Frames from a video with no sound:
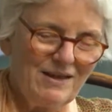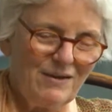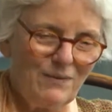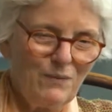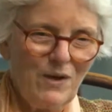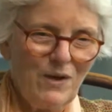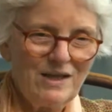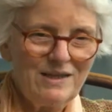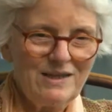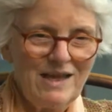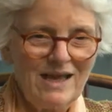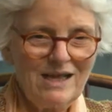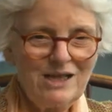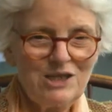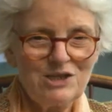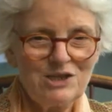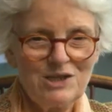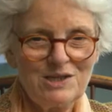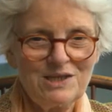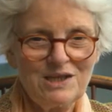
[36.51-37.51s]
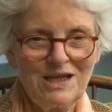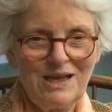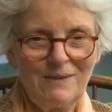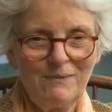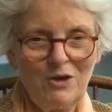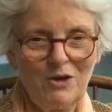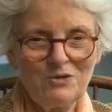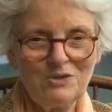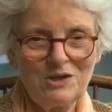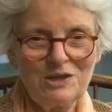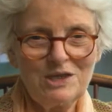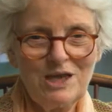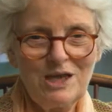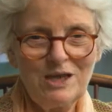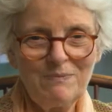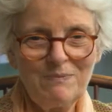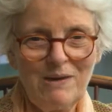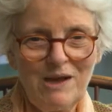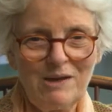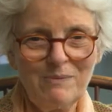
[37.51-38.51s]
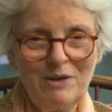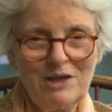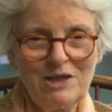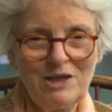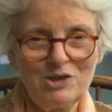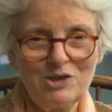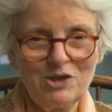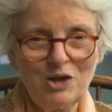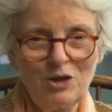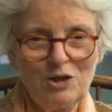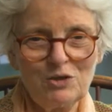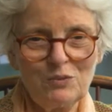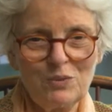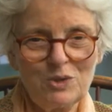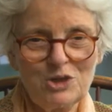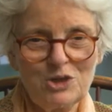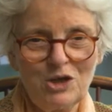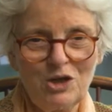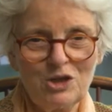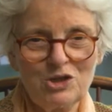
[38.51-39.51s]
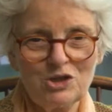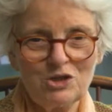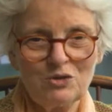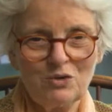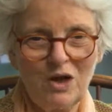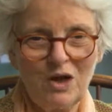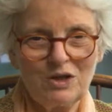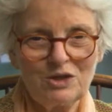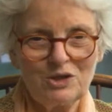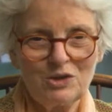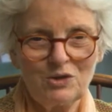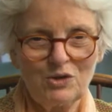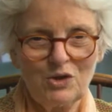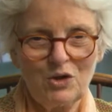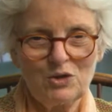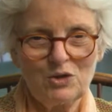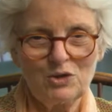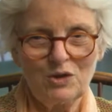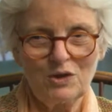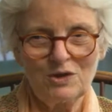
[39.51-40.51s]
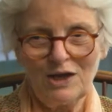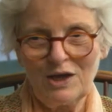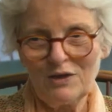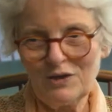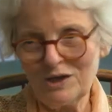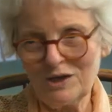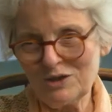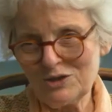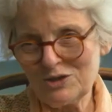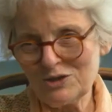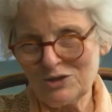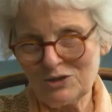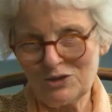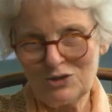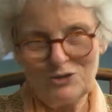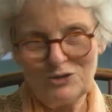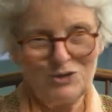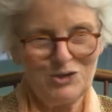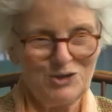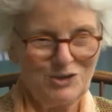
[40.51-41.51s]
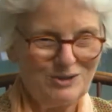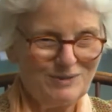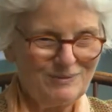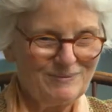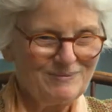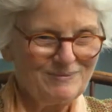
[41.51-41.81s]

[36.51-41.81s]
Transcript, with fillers: One actually said, I'm going to take my million dollar research grant and go to another institution.